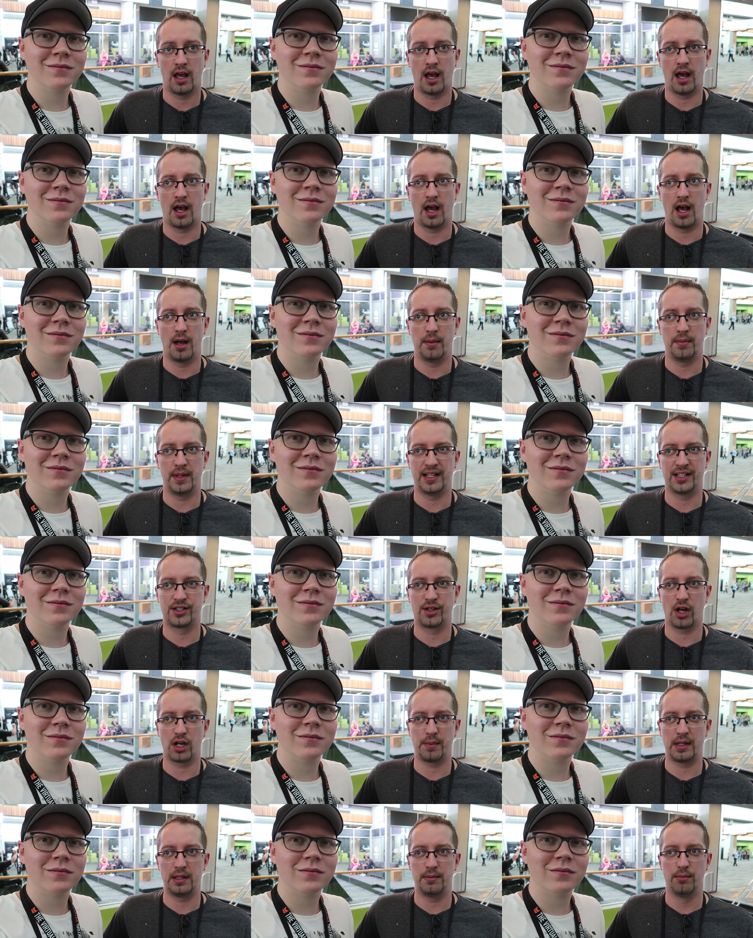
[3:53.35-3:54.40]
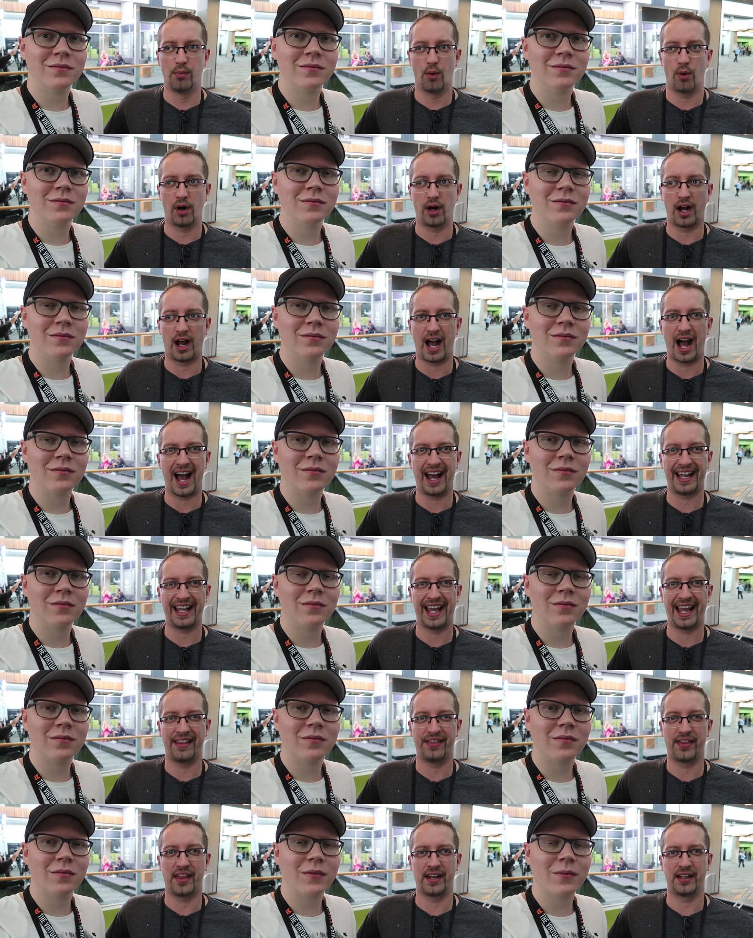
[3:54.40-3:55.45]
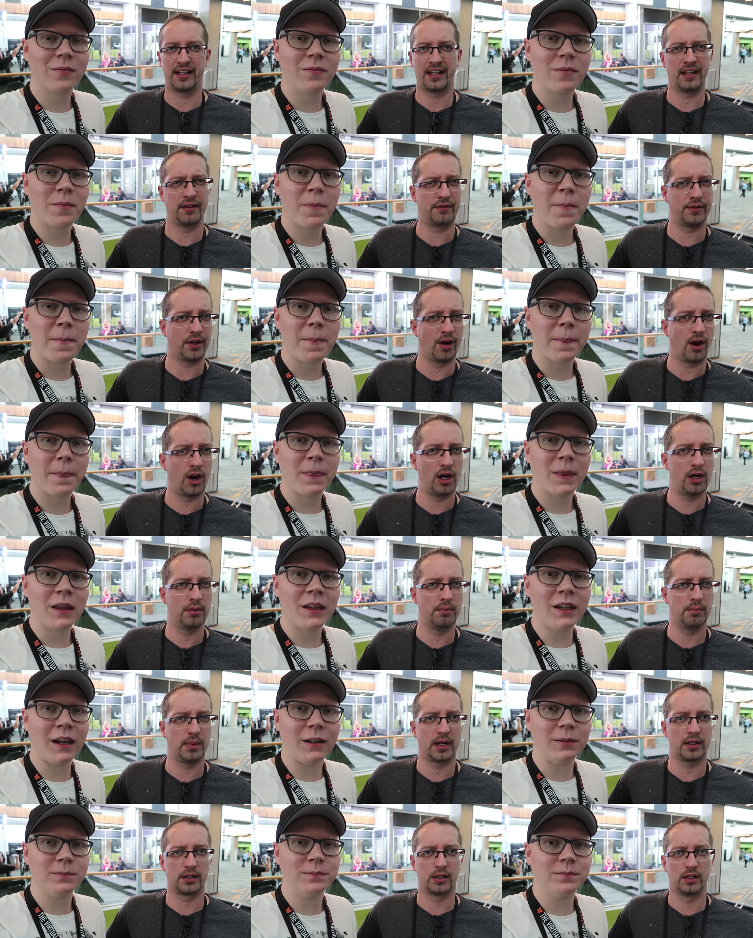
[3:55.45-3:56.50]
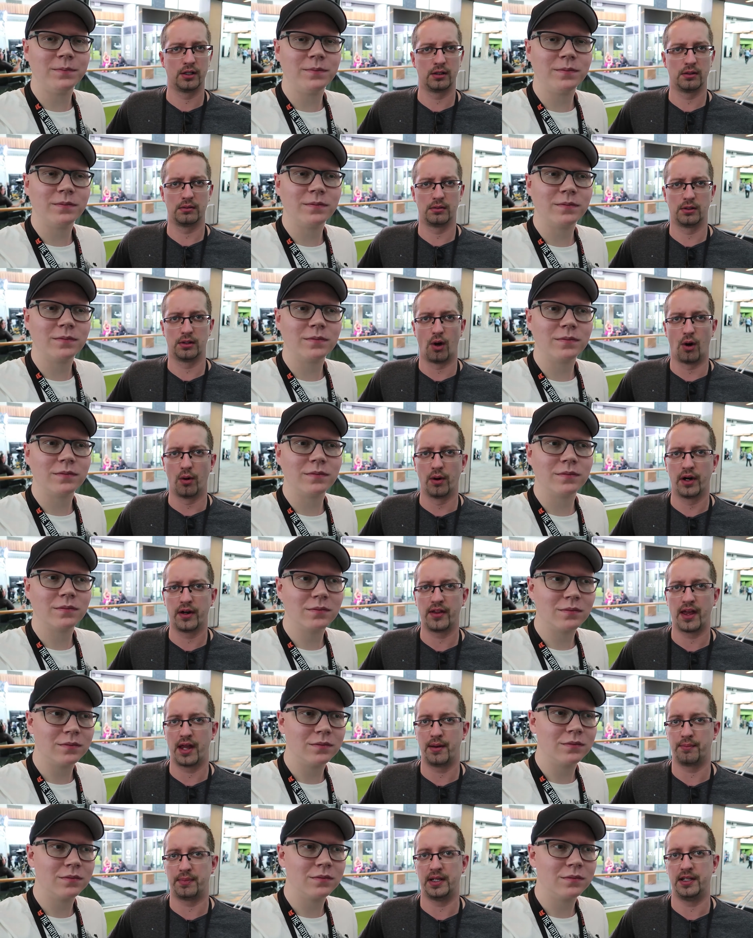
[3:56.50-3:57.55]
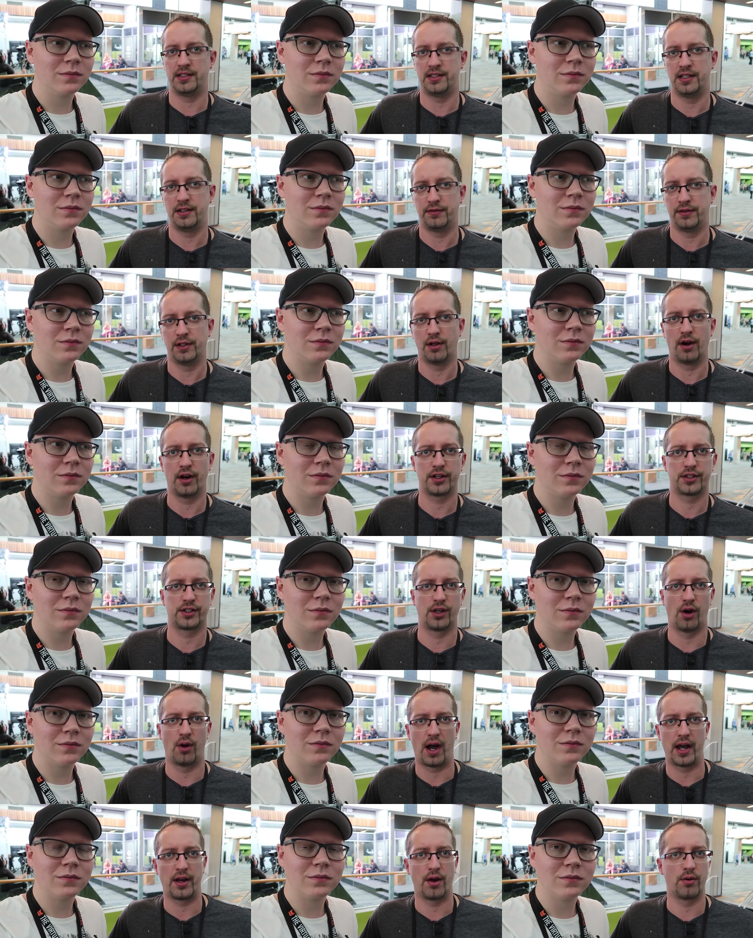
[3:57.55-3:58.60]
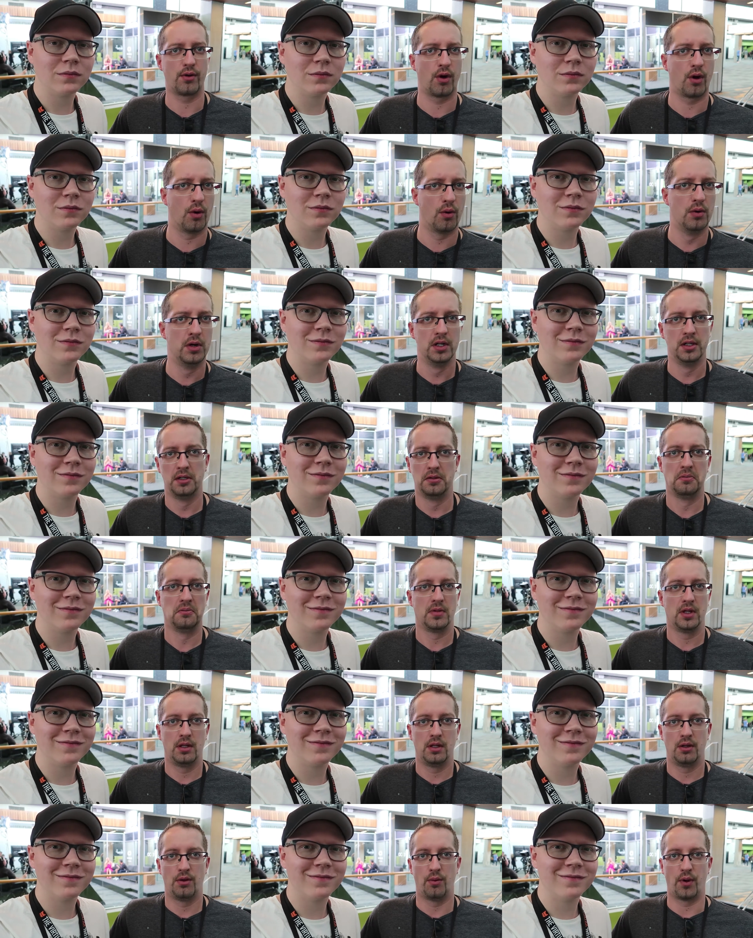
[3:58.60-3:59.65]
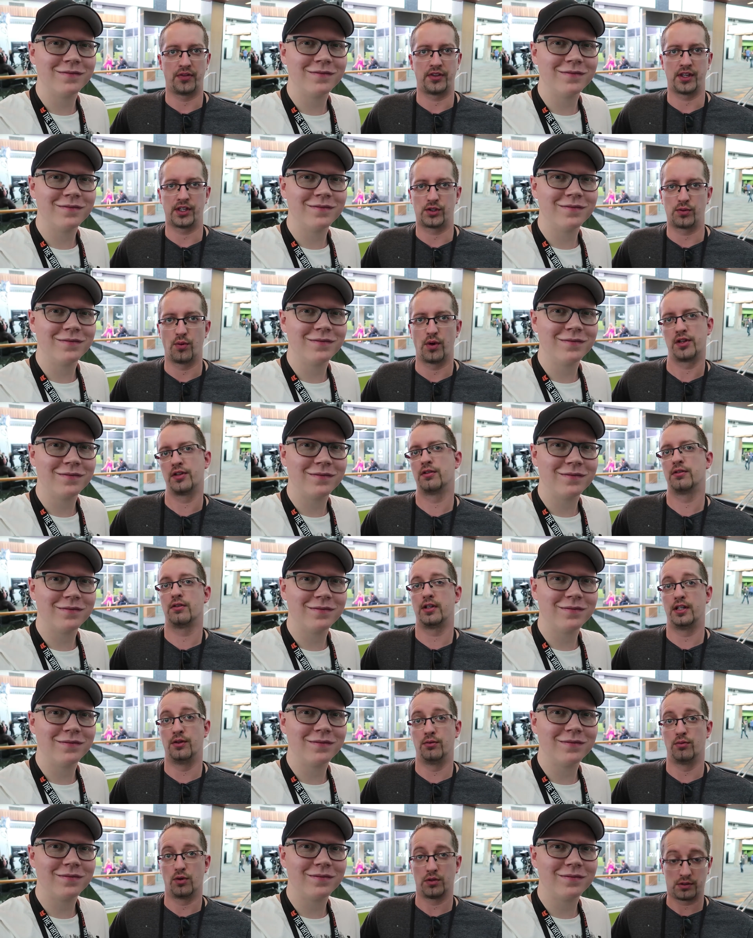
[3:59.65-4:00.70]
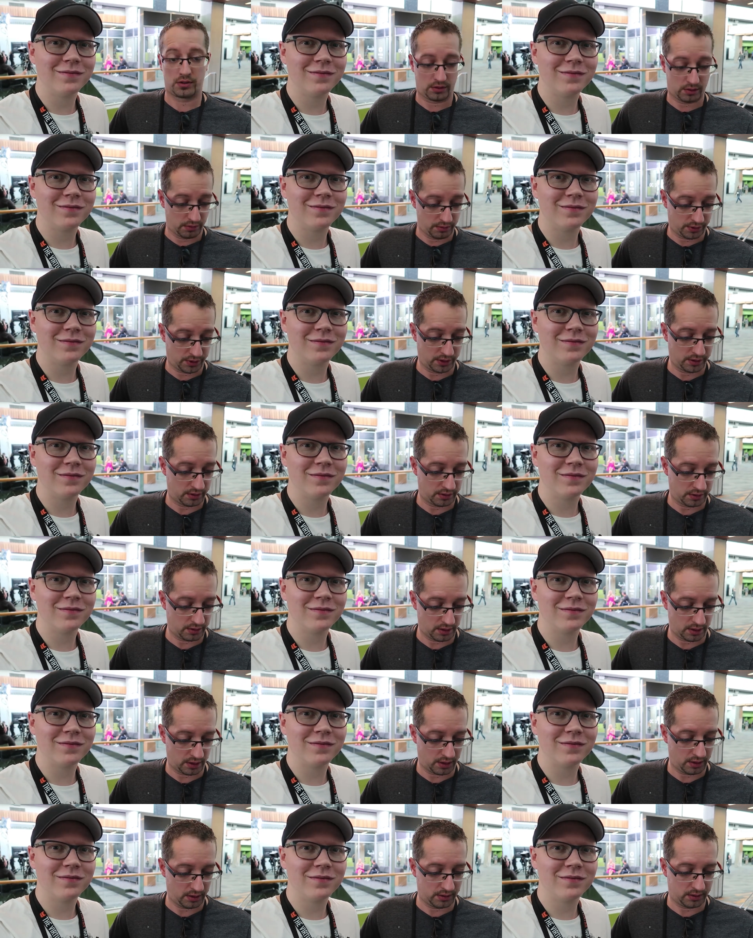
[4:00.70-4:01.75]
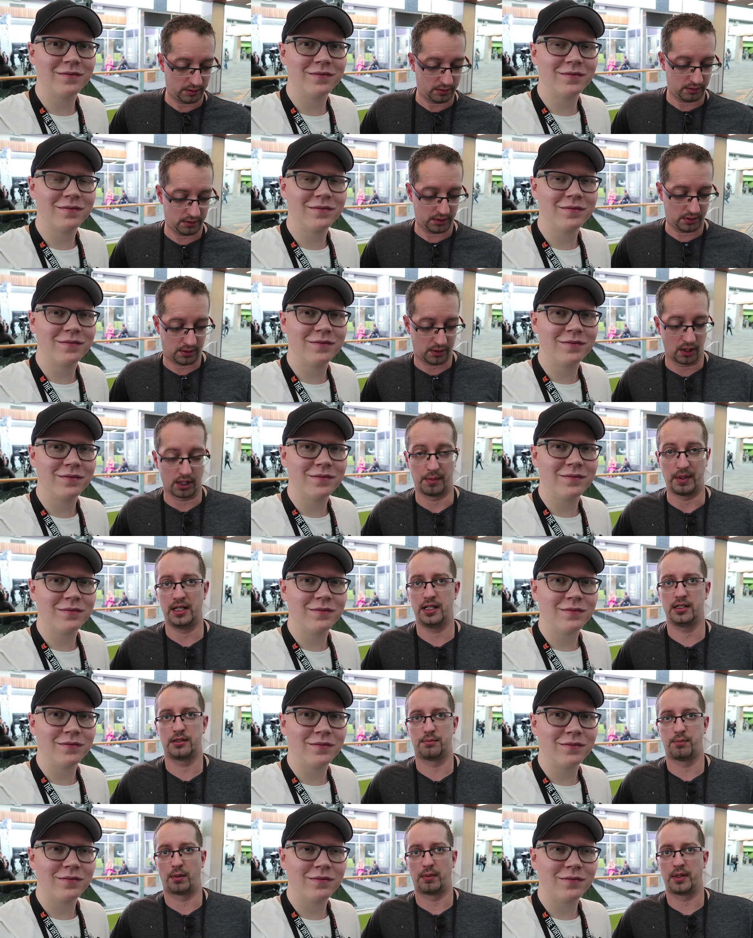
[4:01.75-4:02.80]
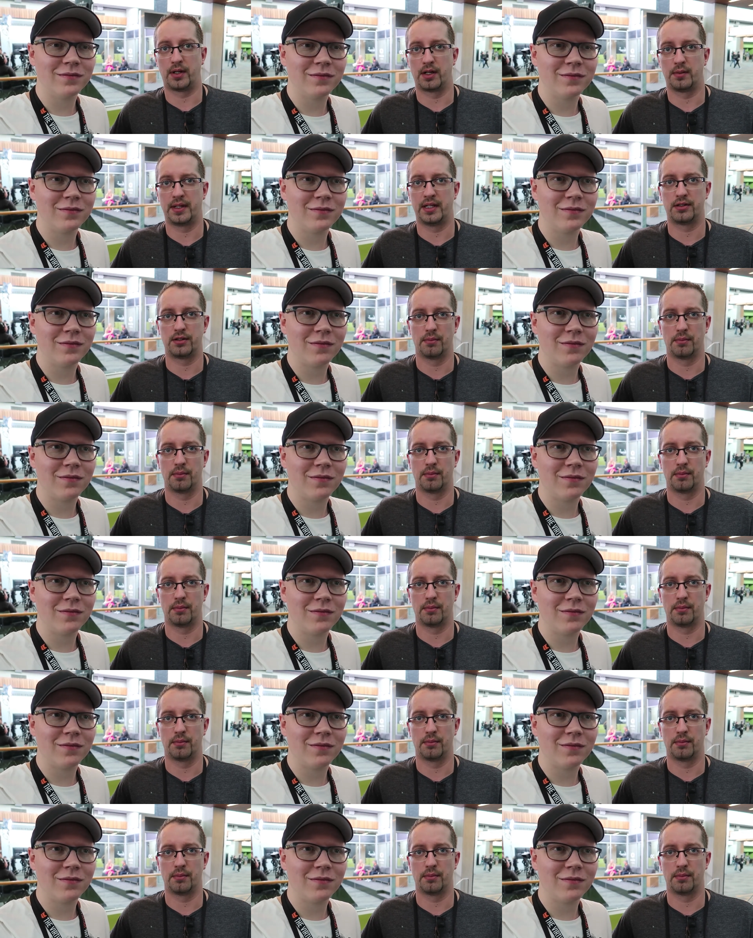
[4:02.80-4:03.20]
Speaker 1: Um, it's going to be more high-end than Gear VR, lower than PC VR, so I don't know what this one in one solution uh, is going to be. It's probably going to be